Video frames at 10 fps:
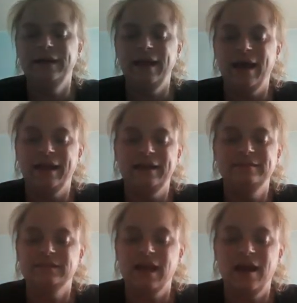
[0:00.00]
yeah,
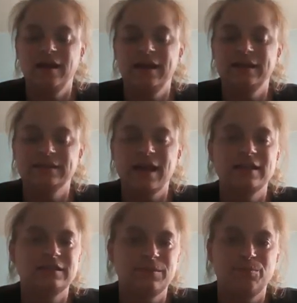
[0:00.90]
he's
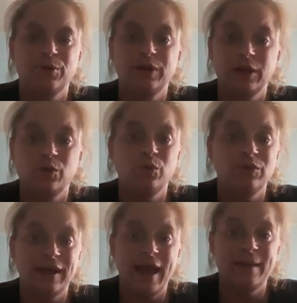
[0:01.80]
got some pretty cool
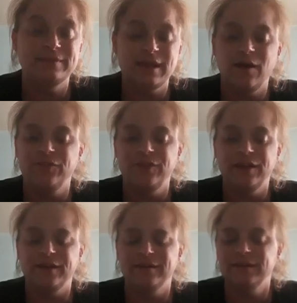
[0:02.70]
games out
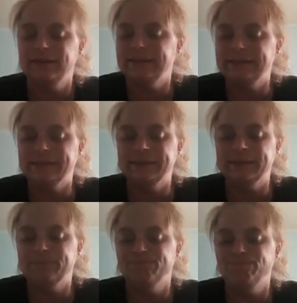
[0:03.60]
there.
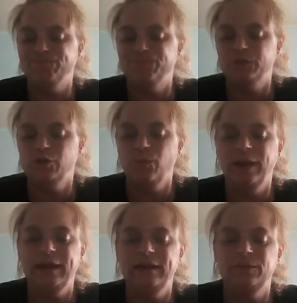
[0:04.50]
So
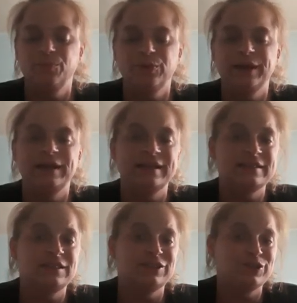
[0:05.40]
we need to bring
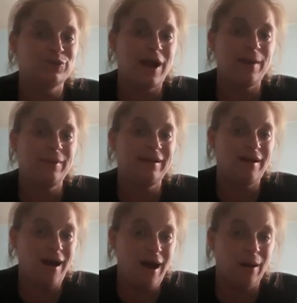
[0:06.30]
his subscribing
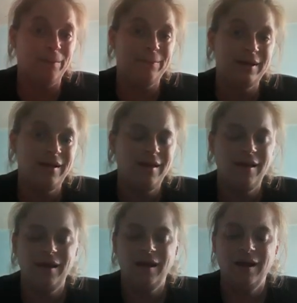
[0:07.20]
up.
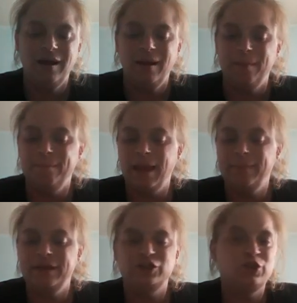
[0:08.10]

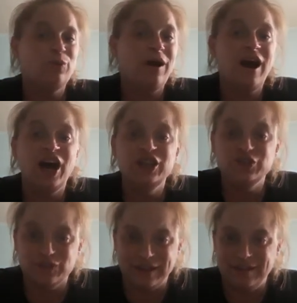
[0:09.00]
Maybe to
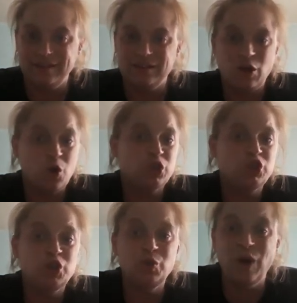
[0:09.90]
100 or
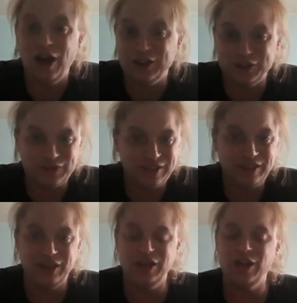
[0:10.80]

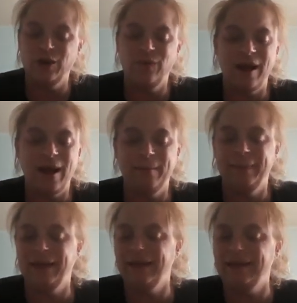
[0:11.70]
200, you know. I
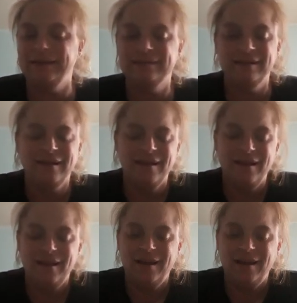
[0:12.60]
mean,
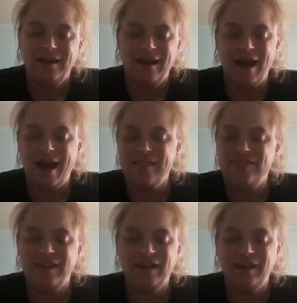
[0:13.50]
I
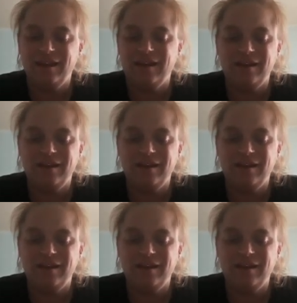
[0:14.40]
think